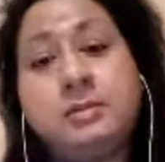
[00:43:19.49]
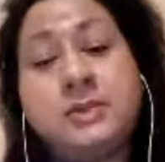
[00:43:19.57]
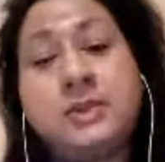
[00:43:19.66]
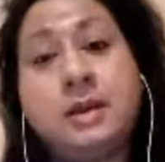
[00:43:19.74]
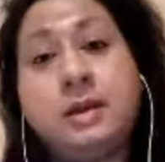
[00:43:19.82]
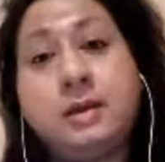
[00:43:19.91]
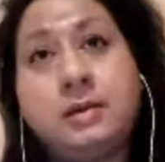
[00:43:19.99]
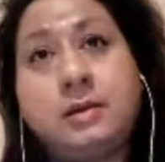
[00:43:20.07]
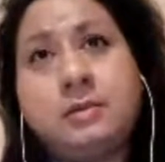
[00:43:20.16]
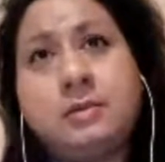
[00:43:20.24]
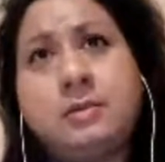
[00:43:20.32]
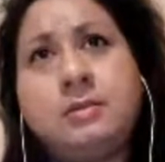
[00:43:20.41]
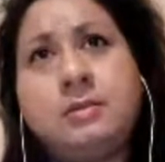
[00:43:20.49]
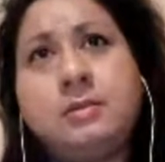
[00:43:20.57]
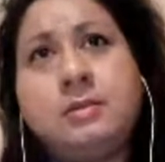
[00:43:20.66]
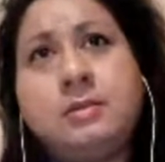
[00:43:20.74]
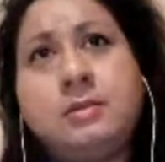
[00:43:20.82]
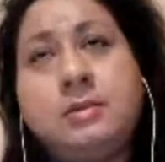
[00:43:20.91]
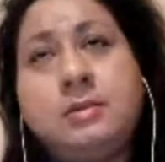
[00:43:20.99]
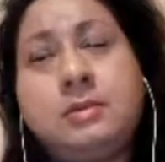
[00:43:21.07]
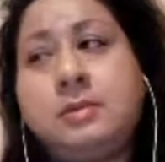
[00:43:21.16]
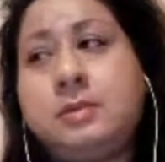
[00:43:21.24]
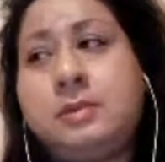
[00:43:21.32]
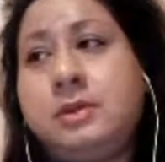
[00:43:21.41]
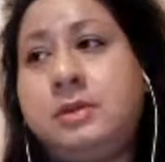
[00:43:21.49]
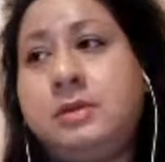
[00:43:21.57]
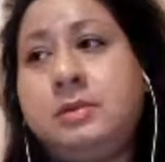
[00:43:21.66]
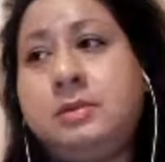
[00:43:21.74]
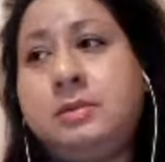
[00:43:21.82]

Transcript: scared. Well, you know.